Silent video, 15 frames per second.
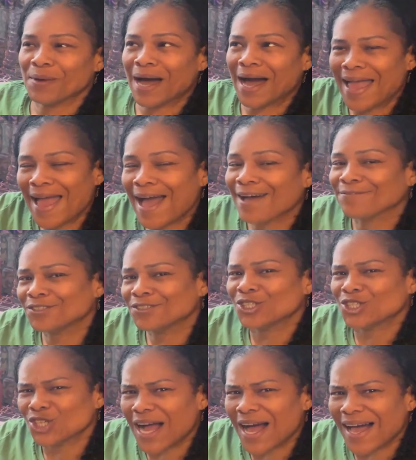I have to
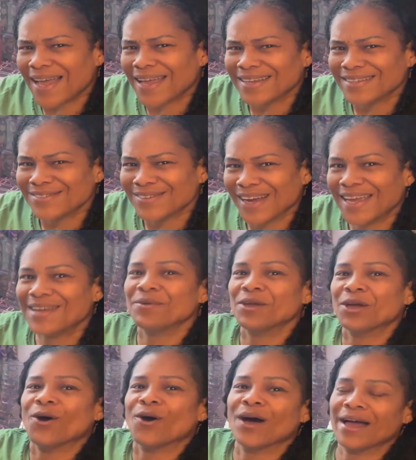try, right?
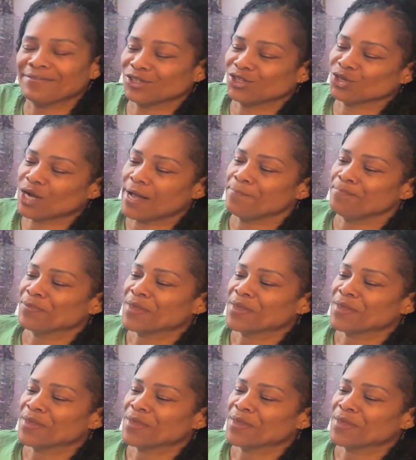We all have to try.